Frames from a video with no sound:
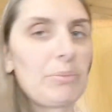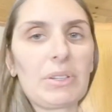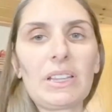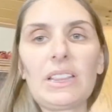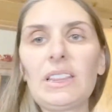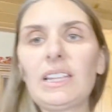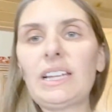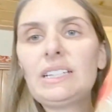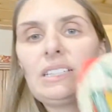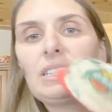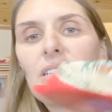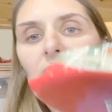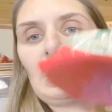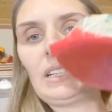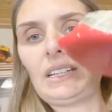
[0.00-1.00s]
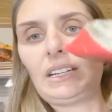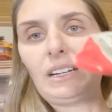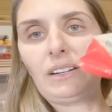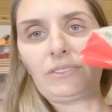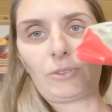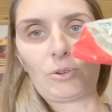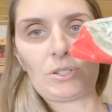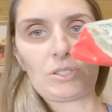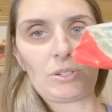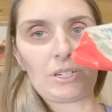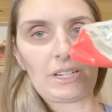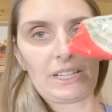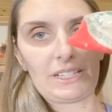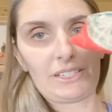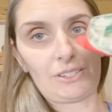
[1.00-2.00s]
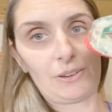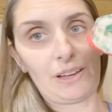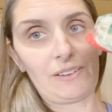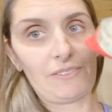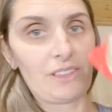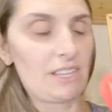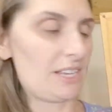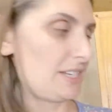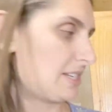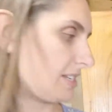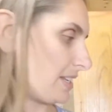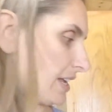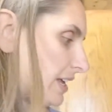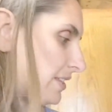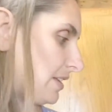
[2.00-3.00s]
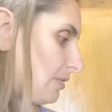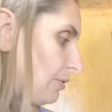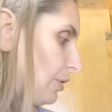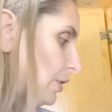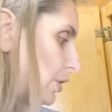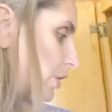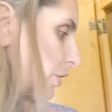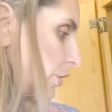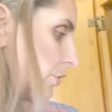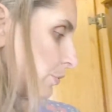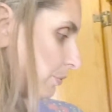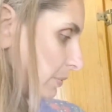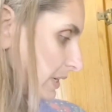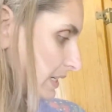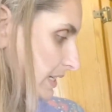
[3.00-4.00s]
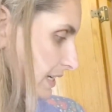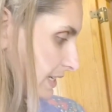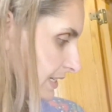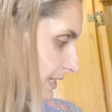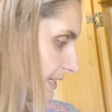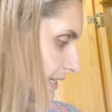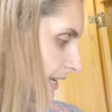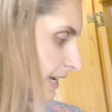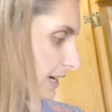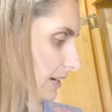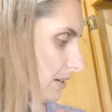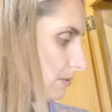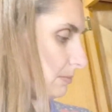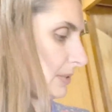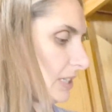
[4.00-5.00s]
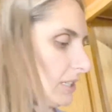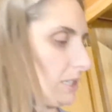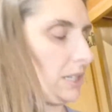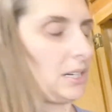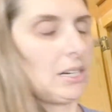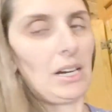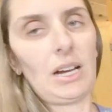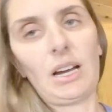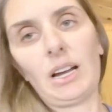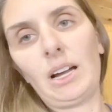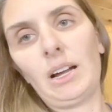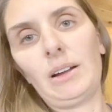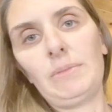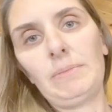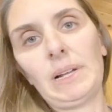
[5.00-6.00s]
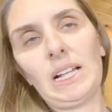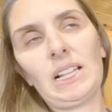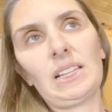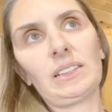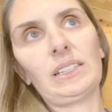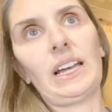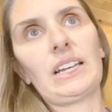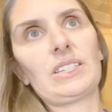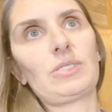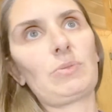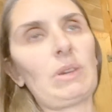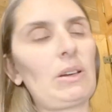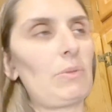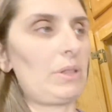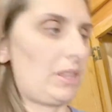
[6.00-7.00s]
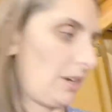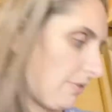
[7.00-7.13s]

plenty of corn tortillas. So I have this, and then went to Sam's last week with a